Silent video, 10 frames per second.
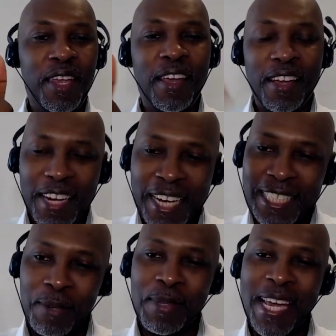Can I get
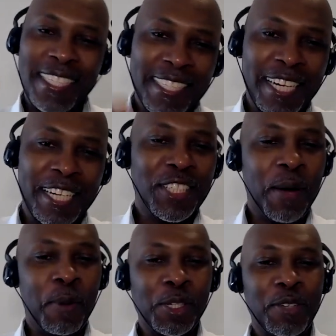some yeses in the chat
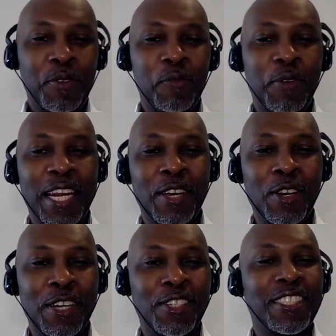box if you're feeling
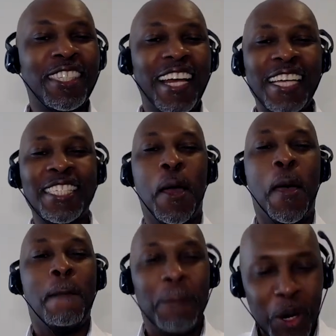good? Because today's
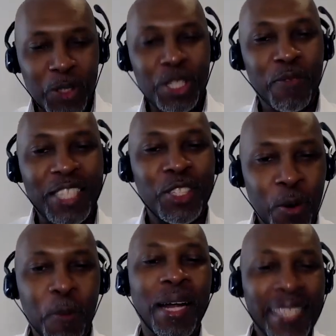Motivational
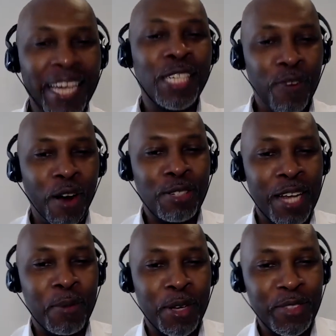Monday as far as
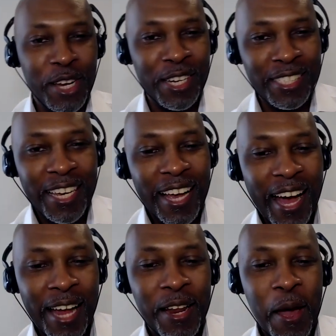I'm concerned,
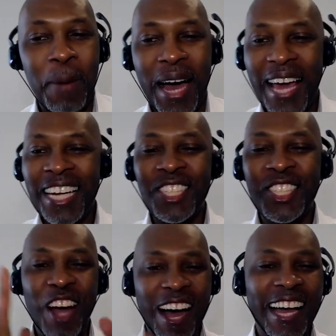and my energy's
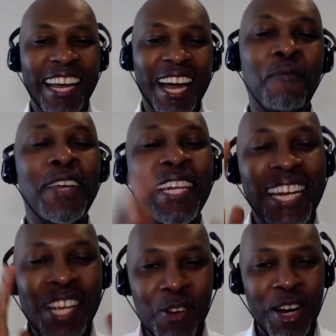high, feeling
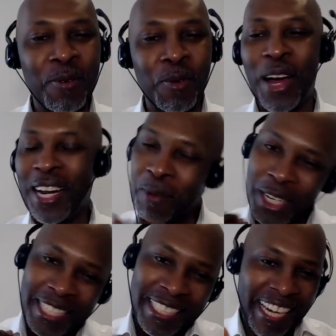incredible, and I'm
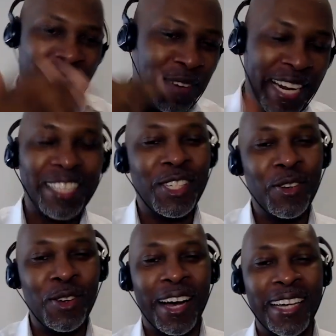gonna deliver that to you
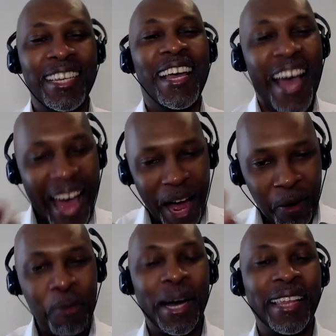guys. How
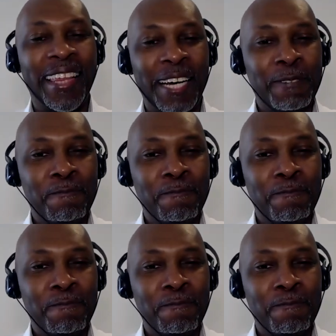about that?